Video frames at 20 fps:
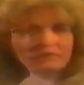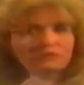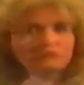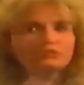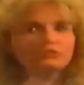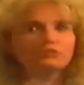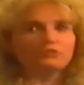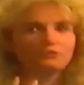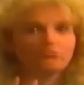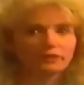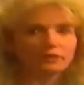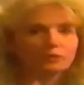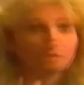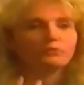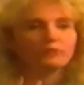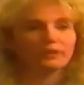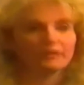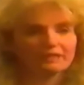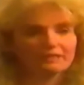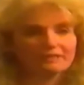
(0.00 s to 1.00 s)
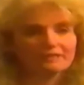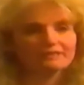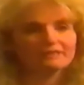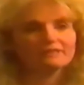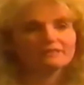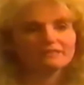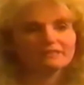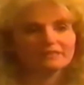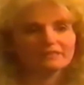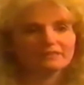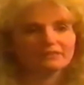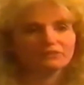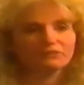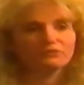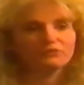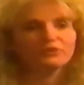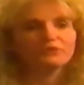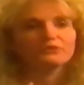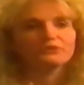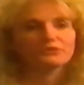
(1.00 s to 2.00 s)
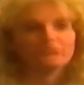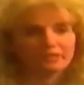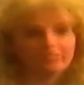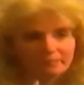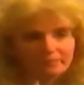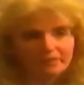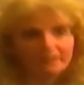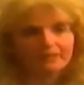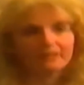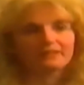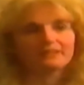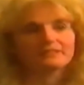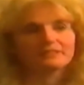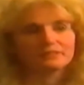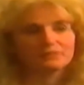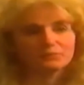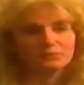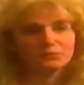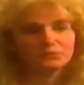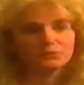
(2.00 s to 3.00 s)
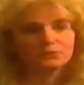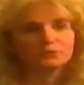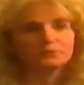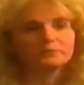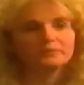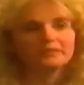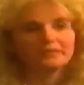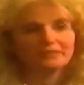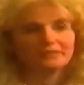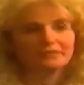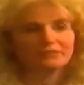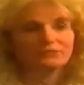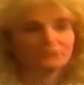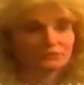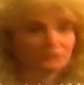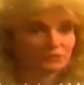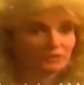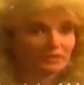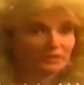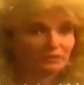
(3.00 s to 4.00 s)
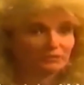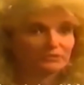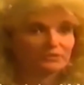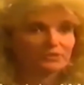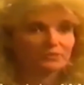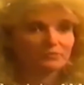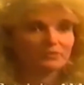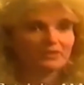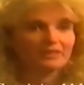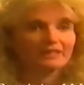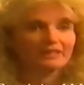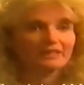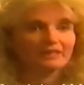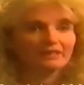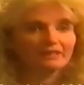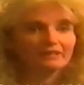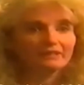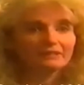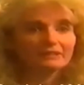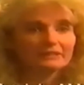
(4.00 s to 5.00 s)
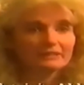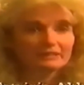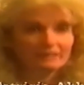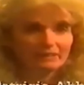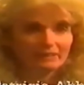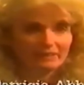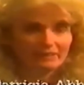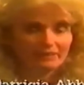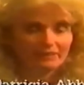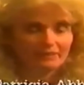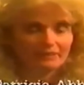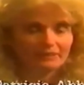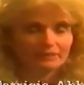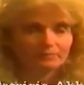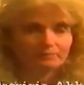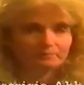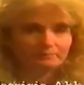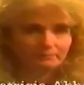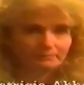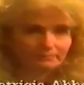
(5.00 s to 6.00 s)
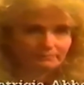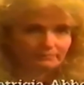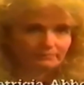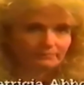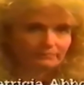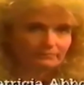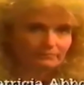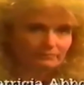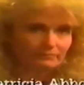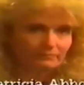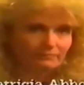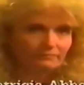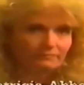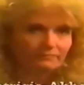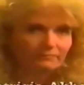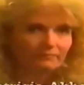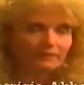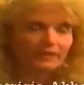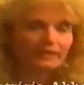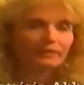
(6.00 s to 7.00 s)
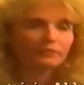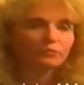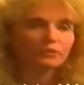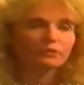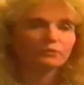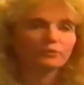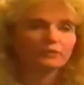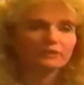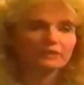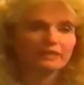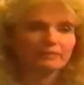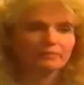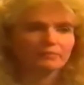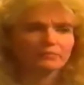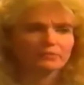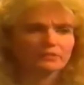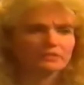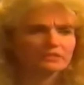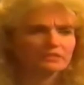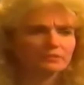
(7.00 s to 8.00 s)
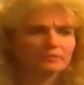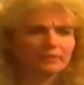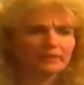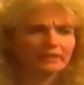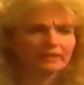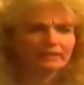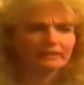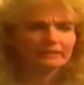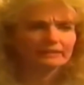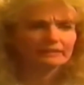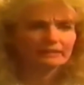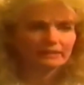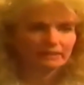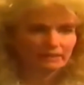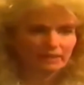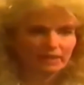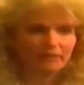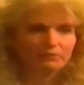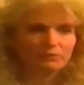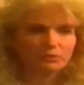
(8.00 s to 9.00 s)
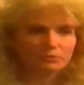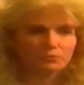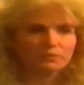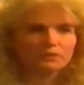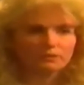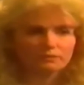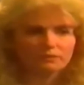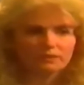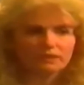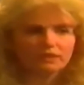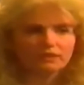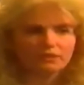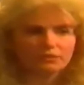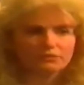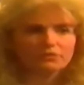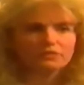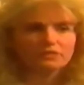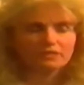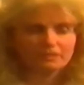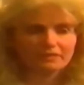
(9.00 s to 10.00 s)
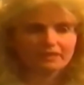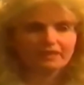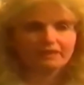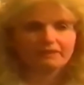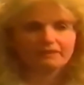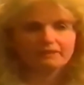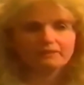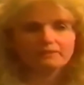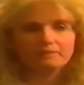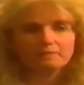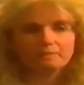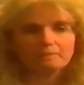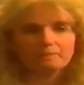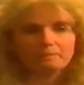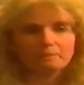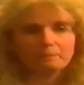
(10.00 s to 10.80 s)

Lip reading: You feel a presence. You feel something is in the room. You know that there's something there. And one time there was this man, and he was really, really close to death.